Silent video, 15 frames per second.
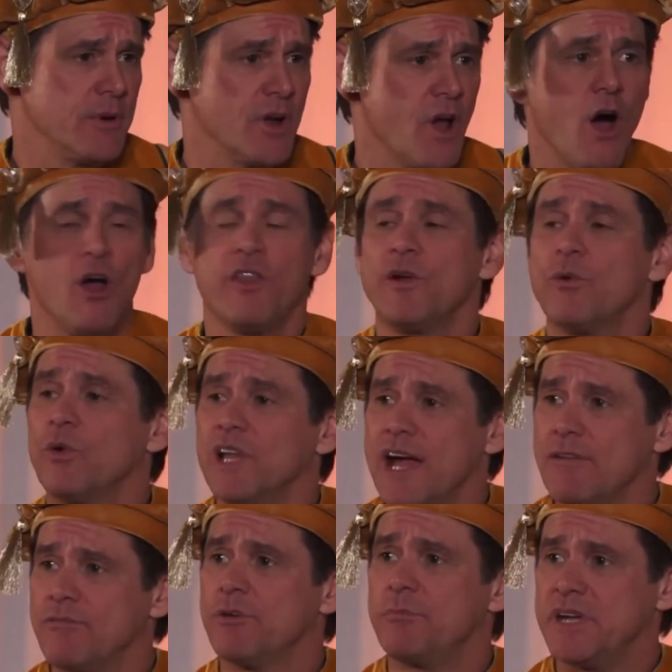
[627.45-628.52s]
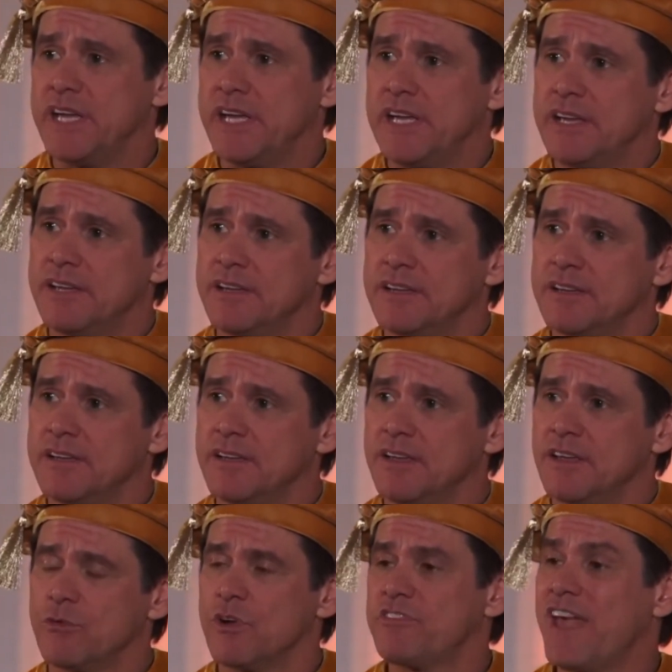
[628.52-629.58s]
but all there will ever be
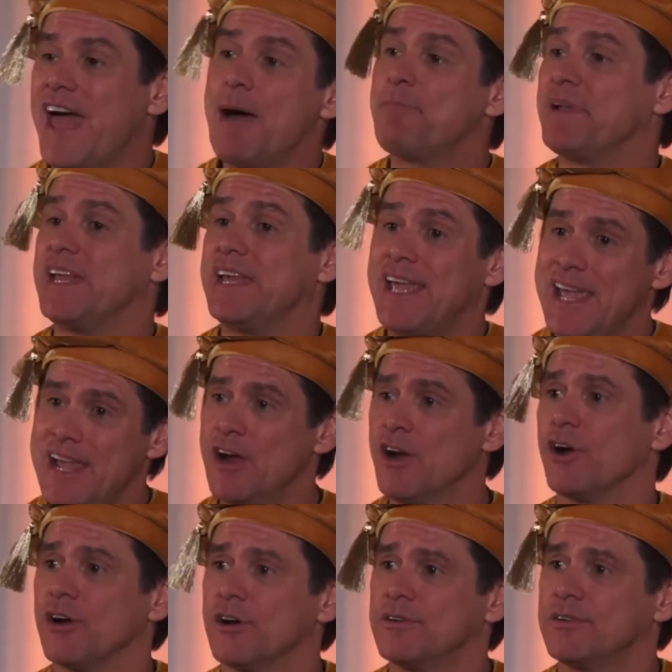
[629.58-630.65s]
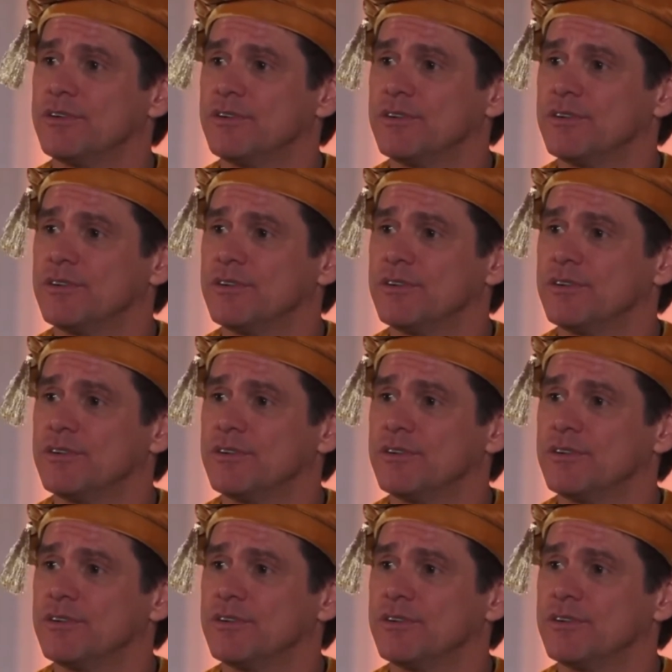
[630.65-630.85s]
is what's happening here,